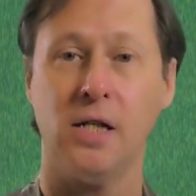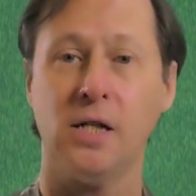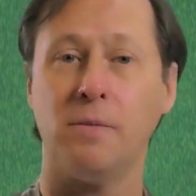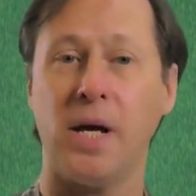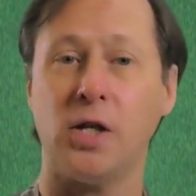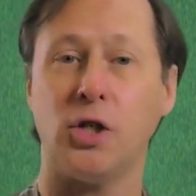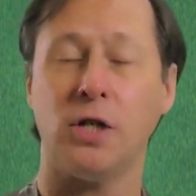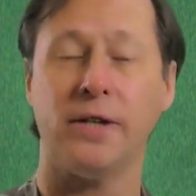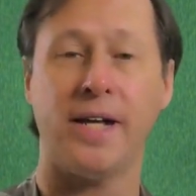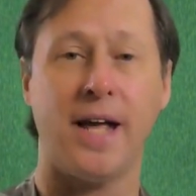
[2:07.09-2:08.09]
to make
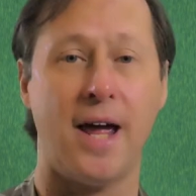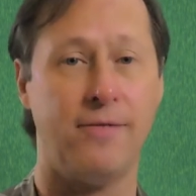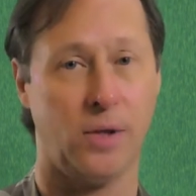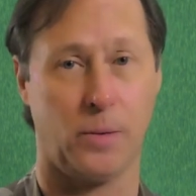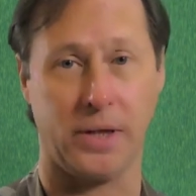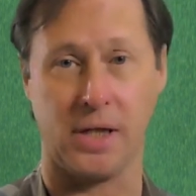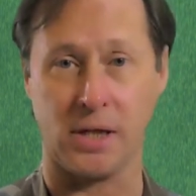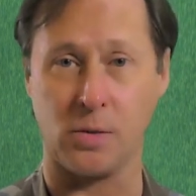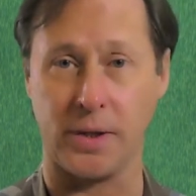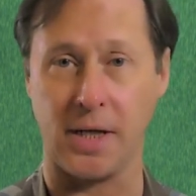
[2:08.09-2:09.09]
sure that everyone
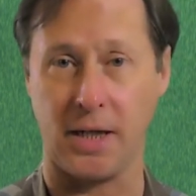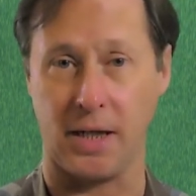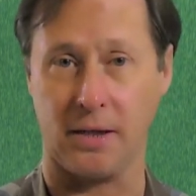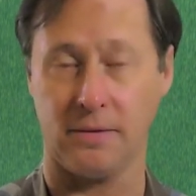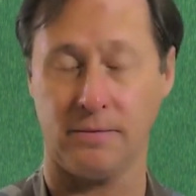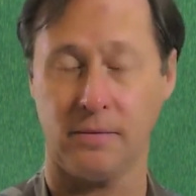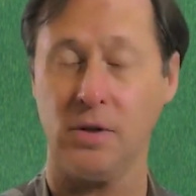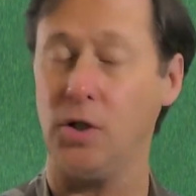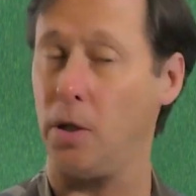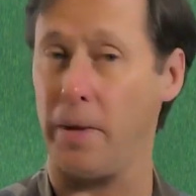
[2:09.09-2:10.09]
gets what they need,
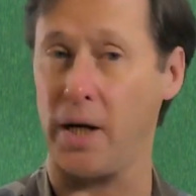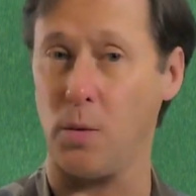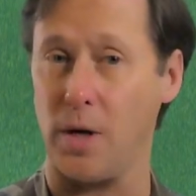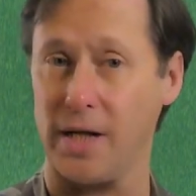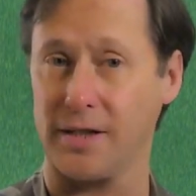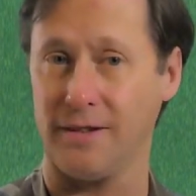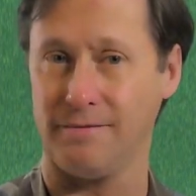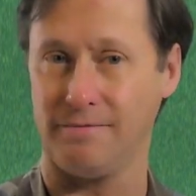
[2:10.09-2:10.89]
no matter what.